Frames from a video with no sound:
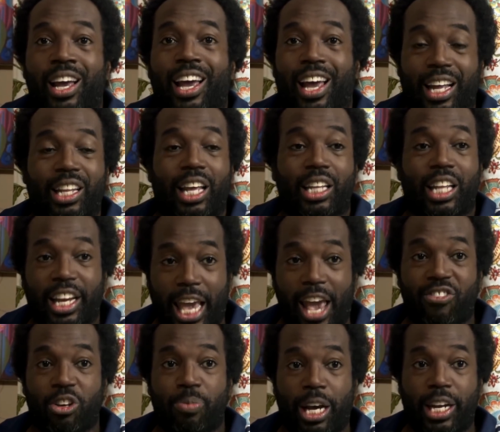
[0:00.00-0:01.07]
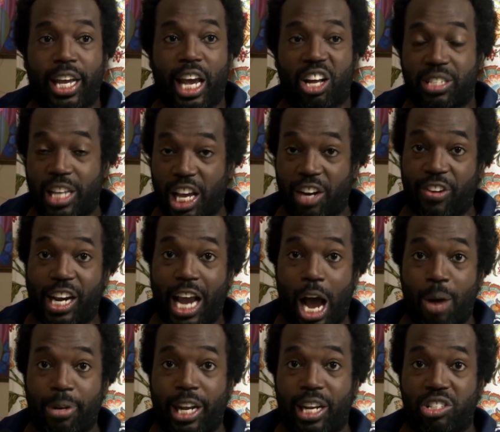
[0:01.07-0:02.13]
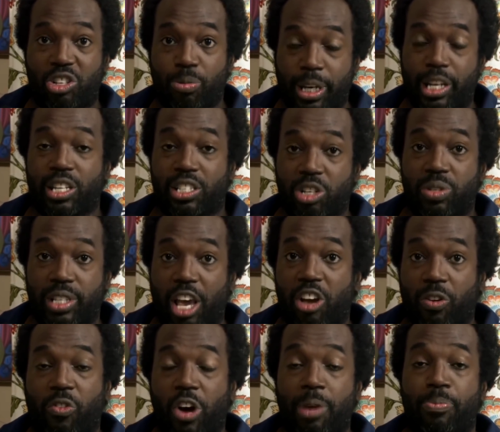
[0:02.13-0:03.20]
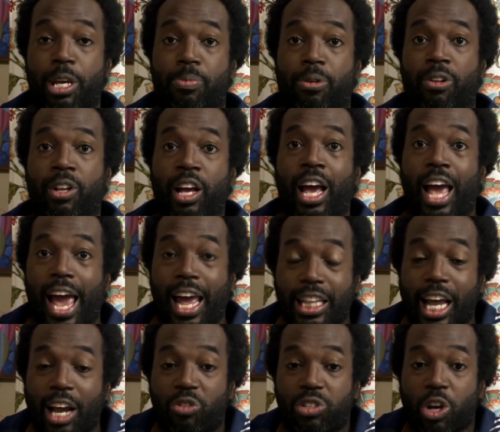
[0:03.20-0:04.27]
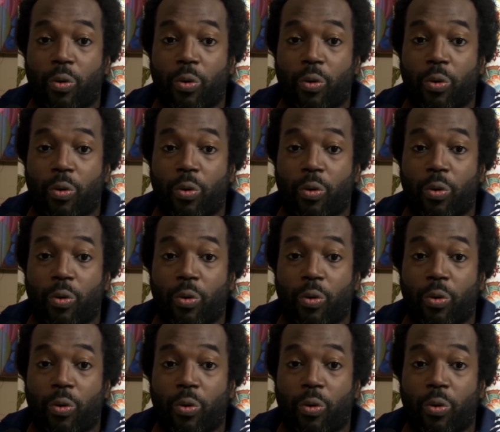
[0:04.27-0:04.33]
or cutting off Iremi when they know, and we know, he has so much more to say.